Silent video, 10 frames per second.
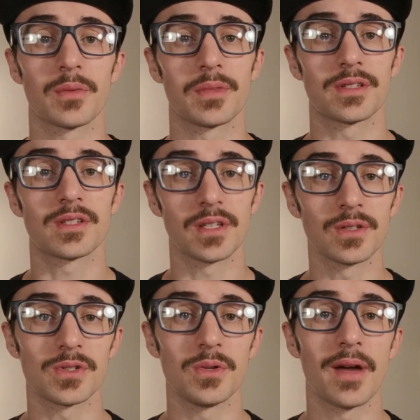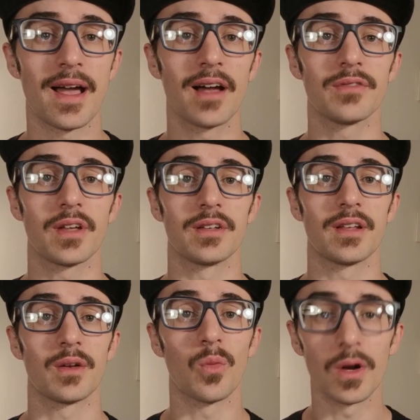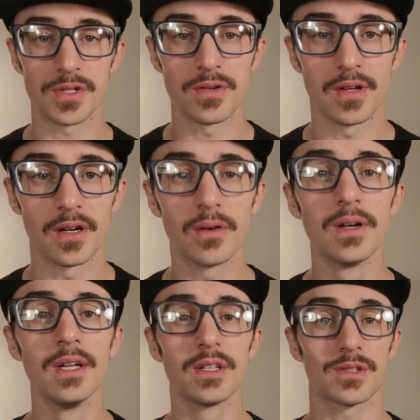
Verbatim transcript: from the skills you have and, and what you know.